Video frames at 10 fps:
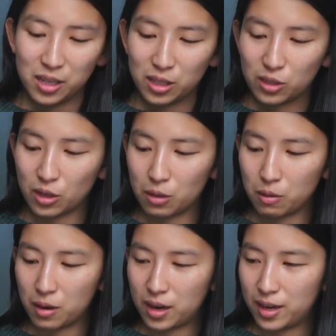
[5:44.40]

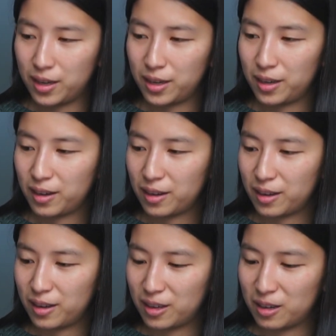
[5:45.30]
so I
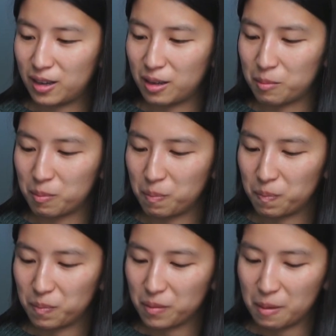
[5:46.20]

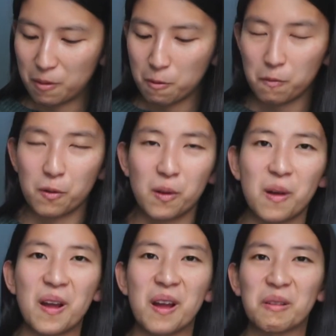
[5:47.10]
am
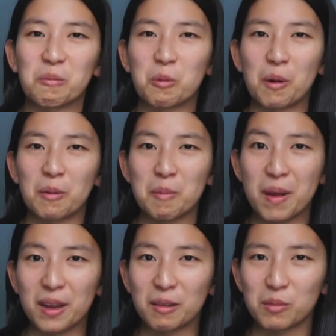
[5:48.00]
hopeful and will probably
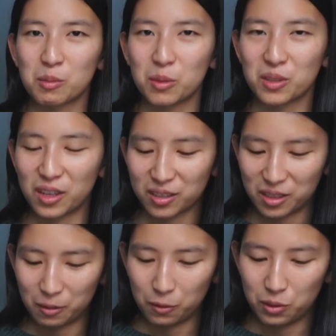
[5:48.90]
make him some more socks
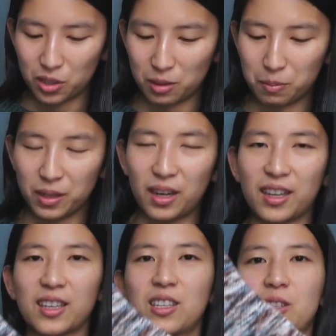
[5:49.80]
in the future. But I
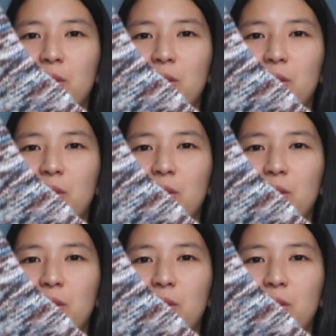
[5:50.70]
can just